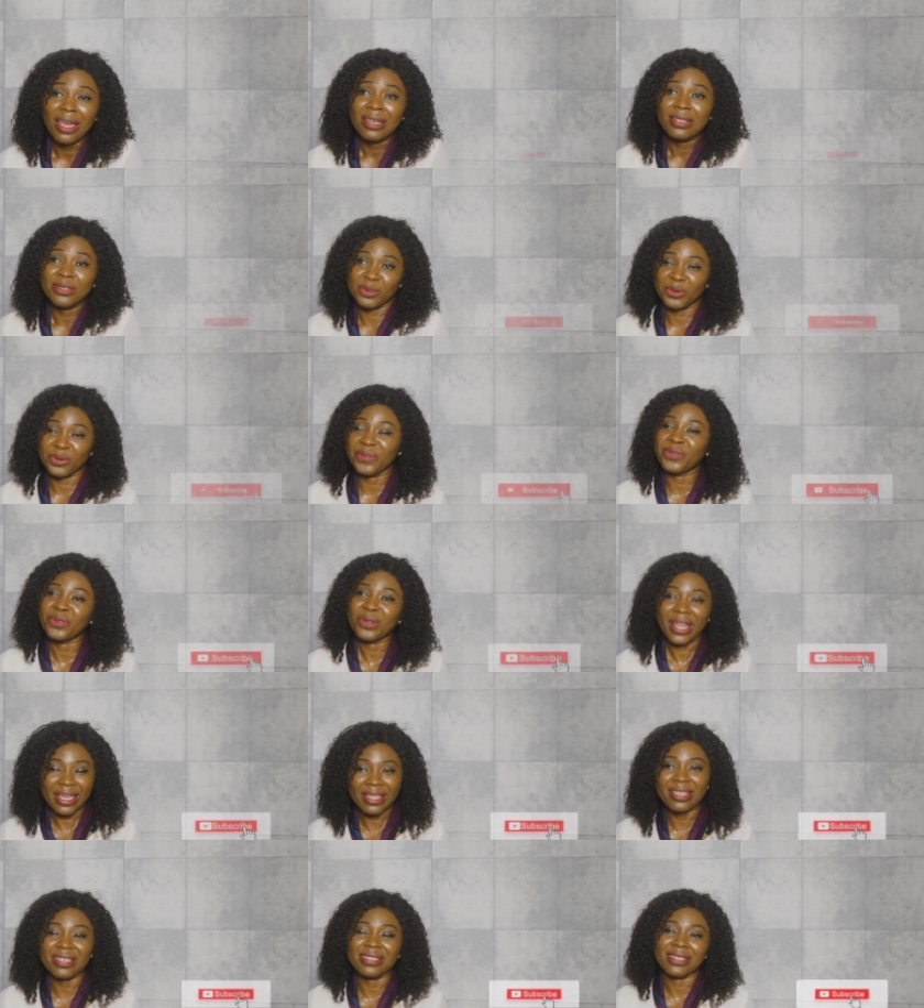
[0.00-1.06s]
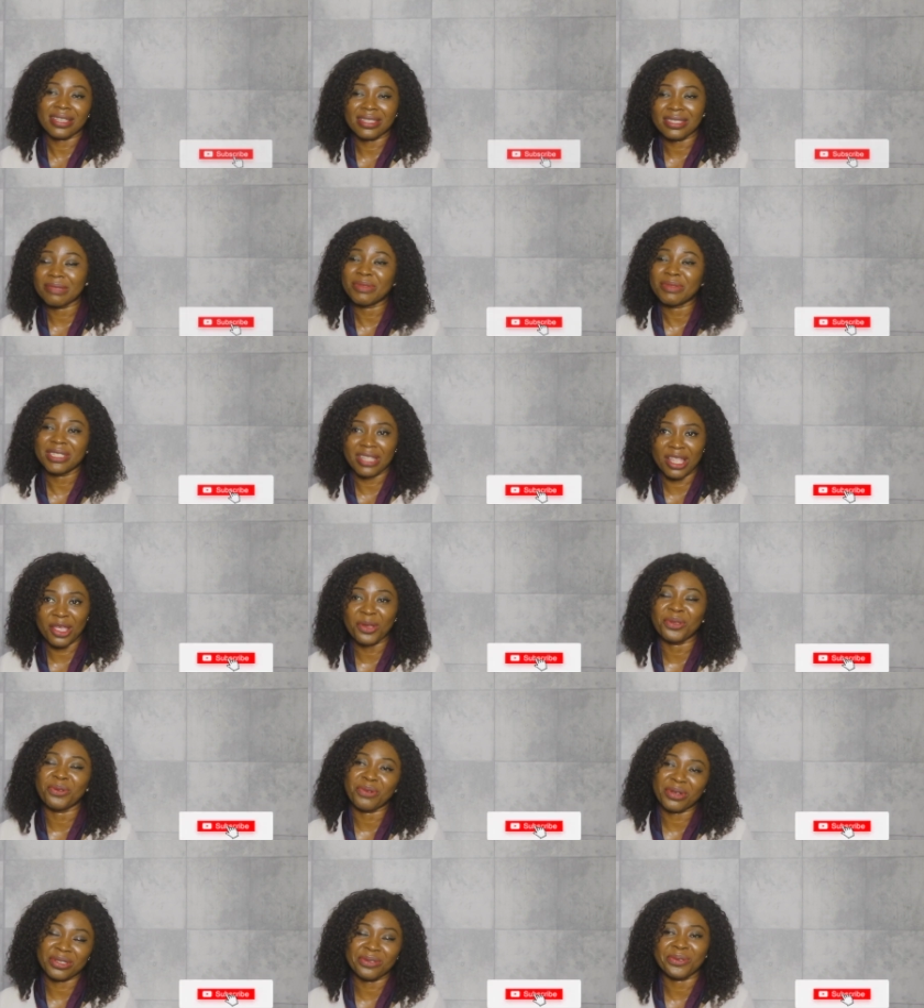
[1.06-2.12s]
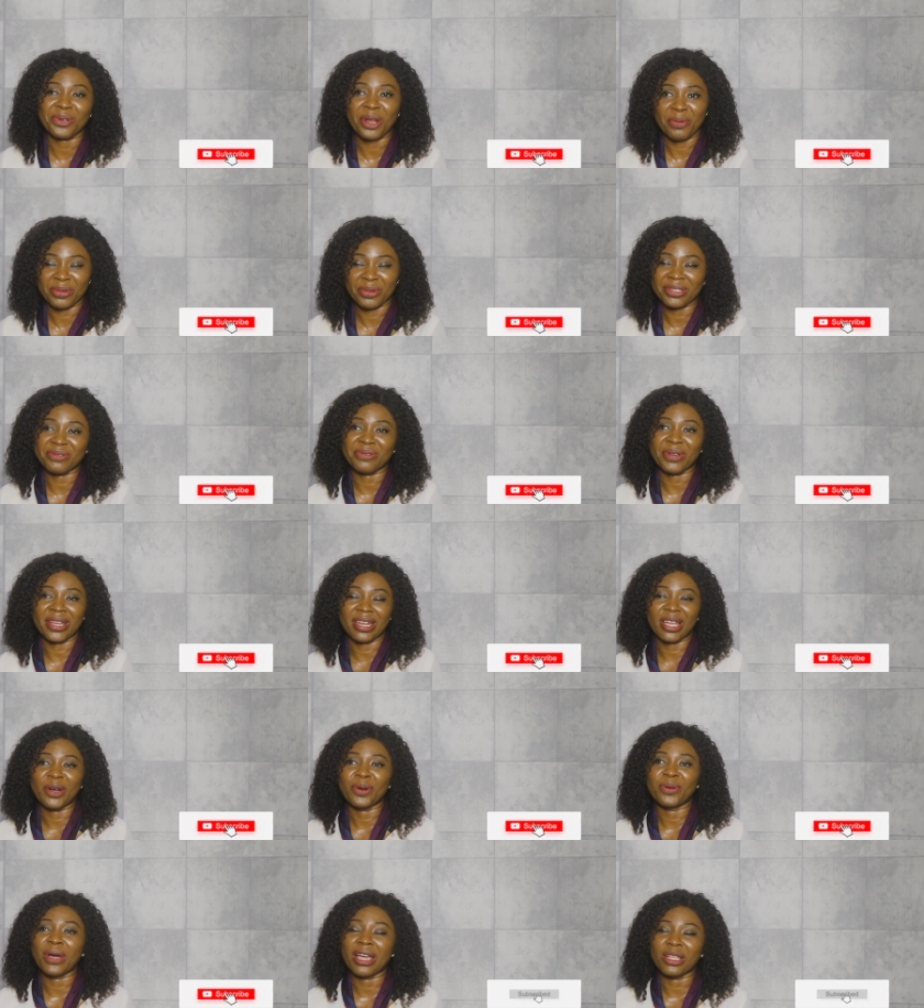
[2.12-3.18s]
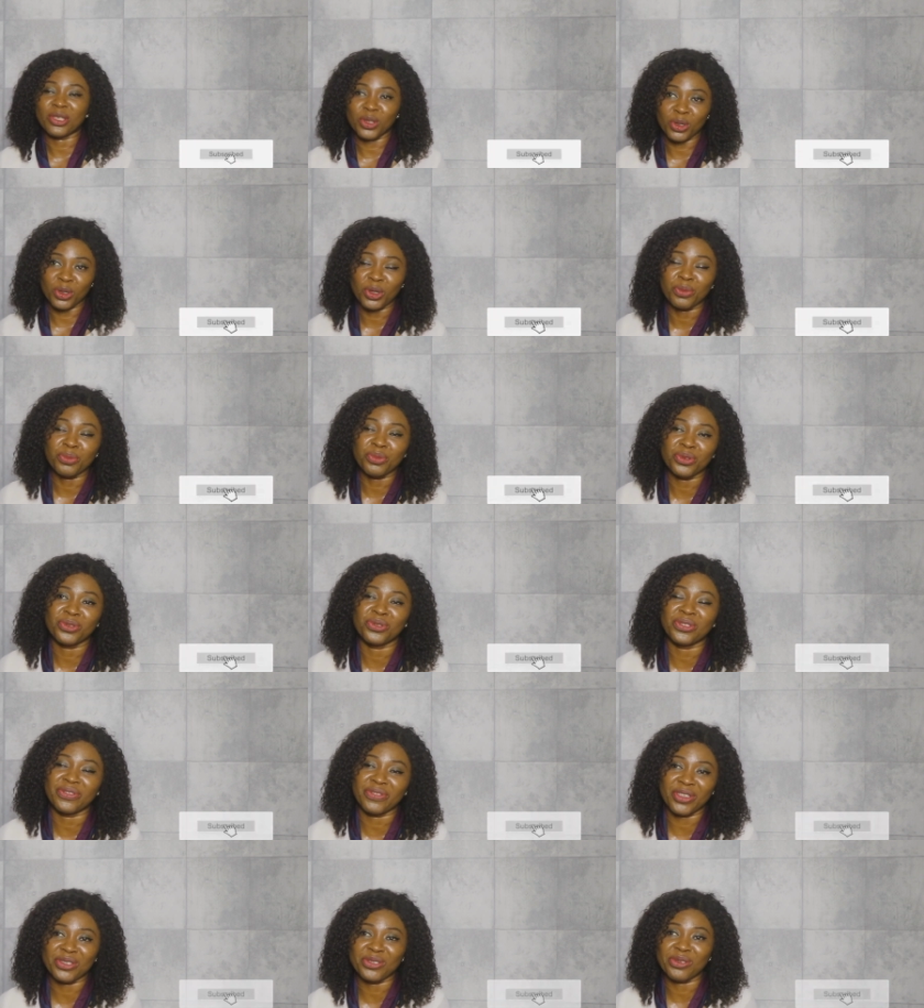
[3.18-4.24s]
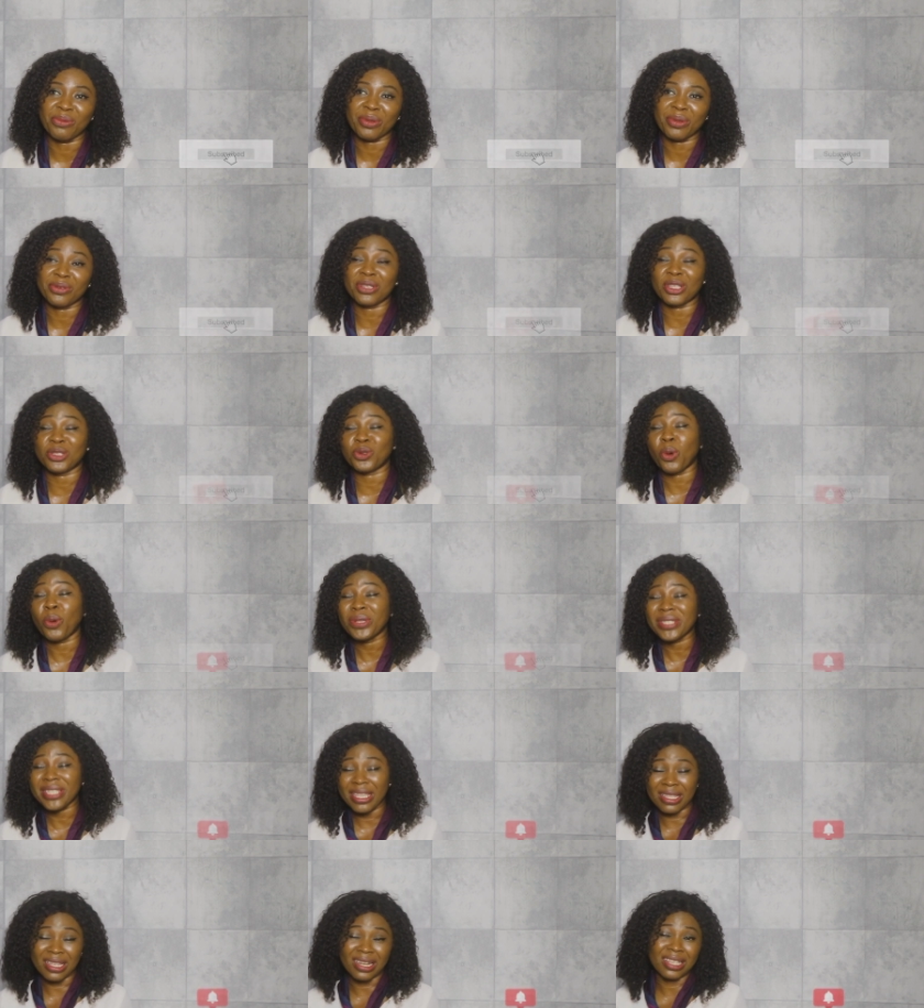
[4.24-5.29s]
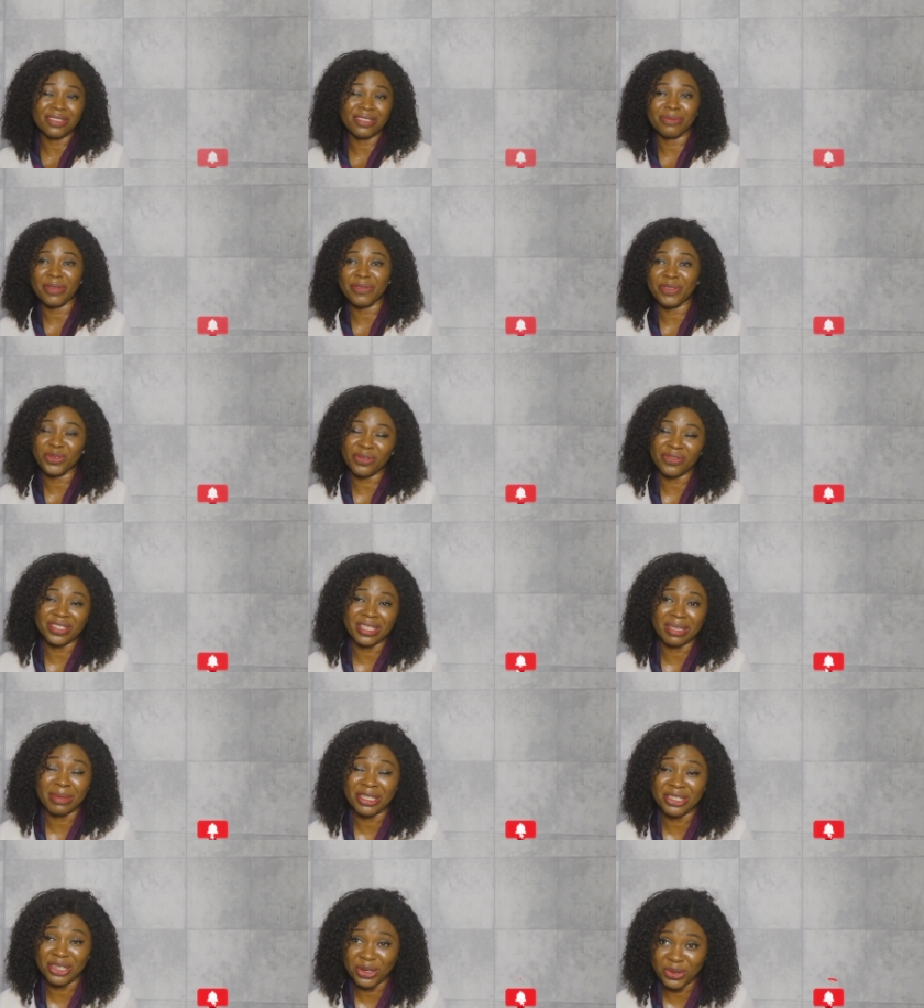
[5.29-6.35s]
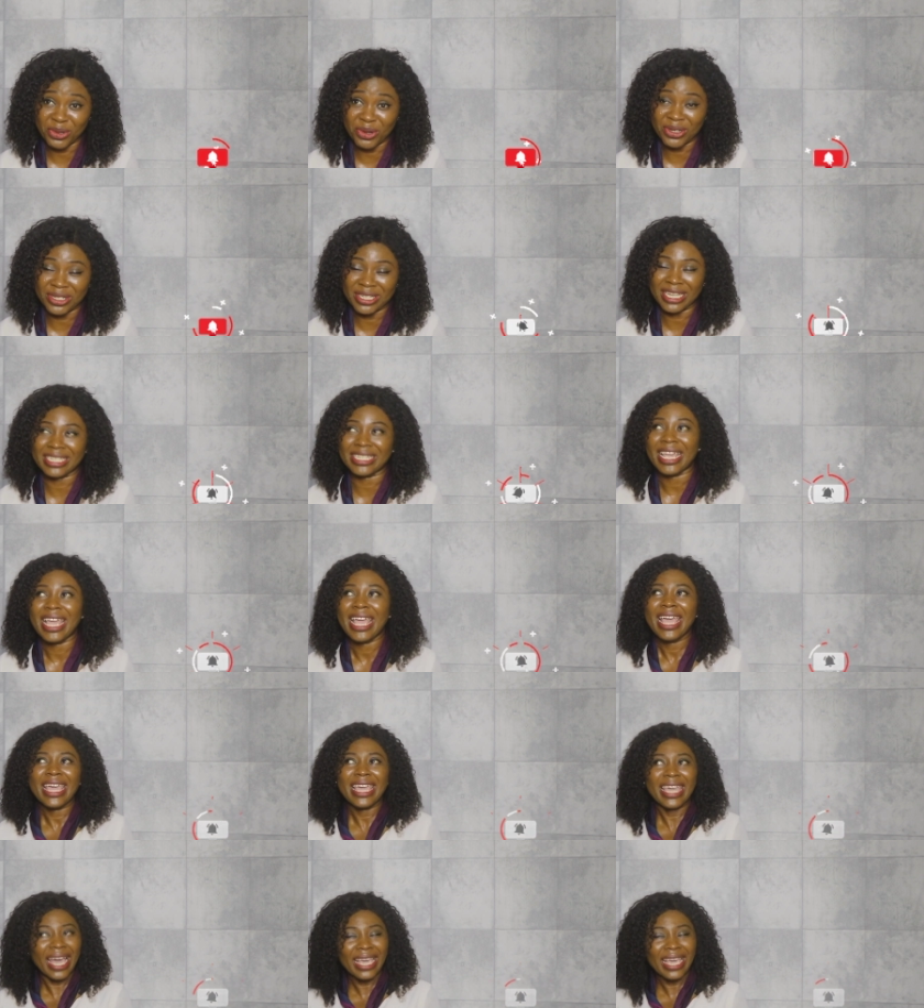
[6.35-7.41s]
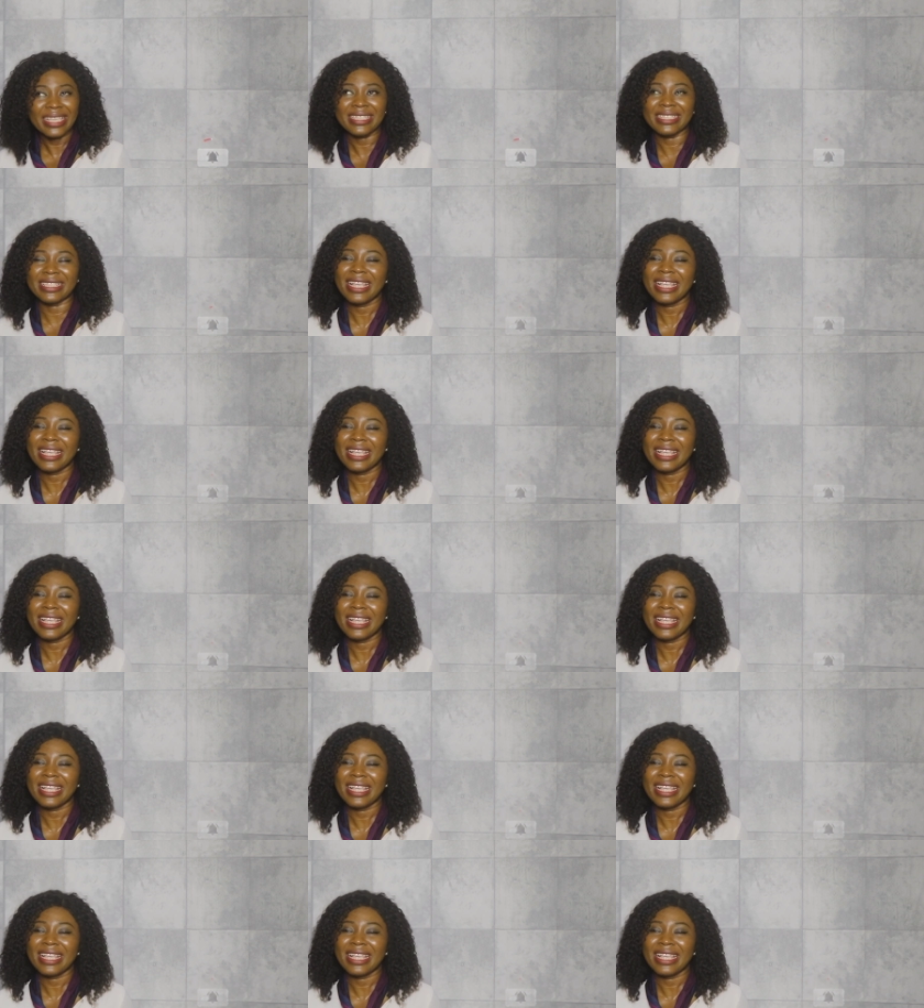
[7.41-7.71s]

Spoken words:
So if you like things like this, please click on the red subscribe button right now and turn on post notification bell so that you always get alerts of my video every time I share new content. Guys,